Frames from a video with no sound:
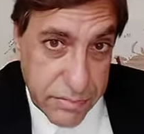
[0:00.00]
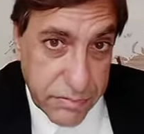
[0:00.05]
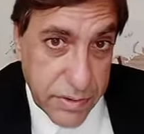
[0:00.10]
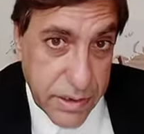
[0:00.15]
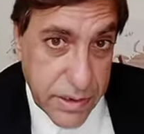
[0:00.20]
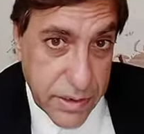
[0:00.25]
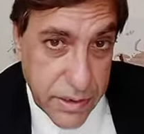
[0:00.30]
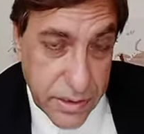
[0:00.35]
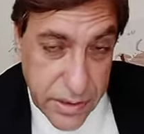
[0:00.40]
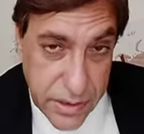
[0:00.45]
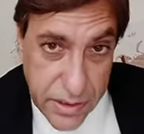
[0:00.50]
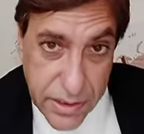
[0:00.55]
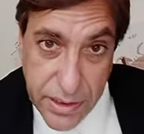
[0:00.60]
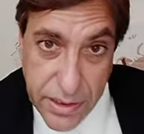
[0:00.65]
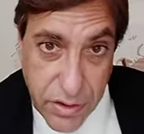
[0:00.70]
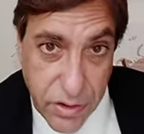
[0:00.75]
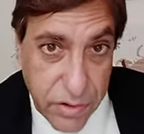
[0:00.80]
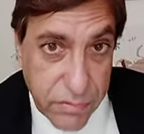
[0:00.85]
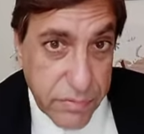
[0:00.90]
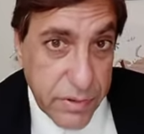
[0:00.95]
It cannot
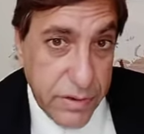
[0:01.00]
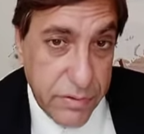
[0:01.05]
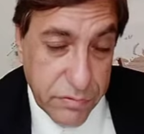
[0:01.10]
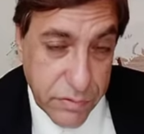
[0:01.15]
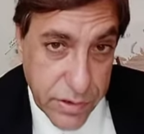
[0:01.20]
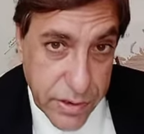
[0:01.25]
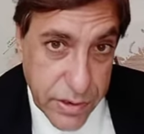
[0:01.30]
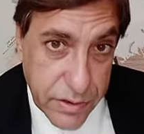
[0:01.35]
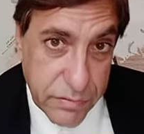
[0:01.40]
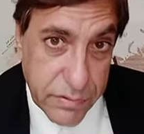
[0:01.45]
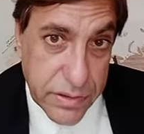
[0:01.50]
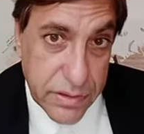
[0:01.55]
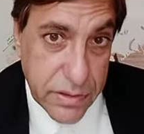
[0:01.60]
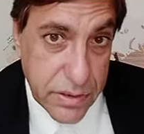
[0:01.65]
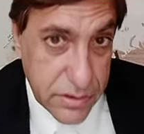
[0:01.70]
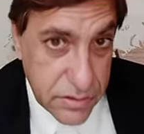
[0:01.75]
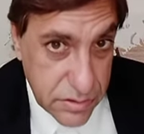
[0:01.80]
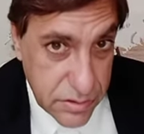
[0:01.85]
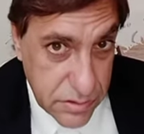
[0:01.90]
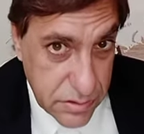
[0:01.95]
be forgiven.
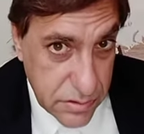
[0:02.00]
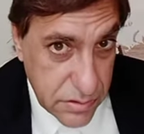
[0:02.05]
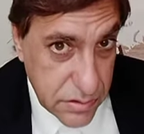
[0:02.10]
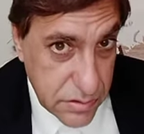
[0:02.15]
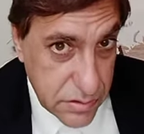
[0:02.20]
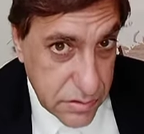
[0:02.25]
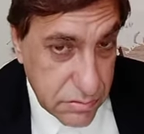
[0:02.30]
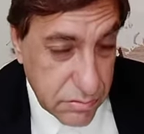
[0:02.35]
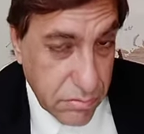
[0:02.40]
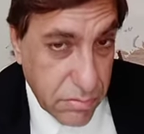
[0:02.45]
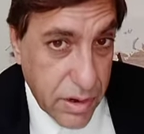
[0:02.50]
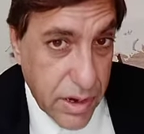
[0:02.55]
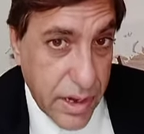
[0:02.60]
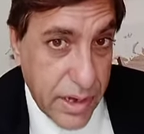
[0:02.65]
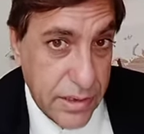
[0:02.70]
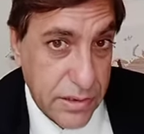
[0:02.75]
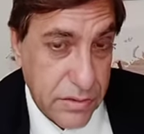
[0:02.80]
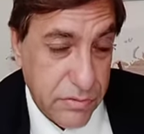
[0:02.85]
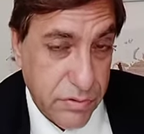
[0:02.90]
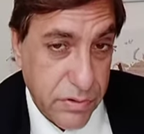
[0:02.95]
This
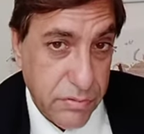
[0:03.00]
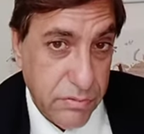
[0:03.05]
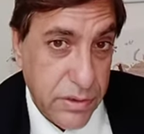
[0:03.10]
blasphemy,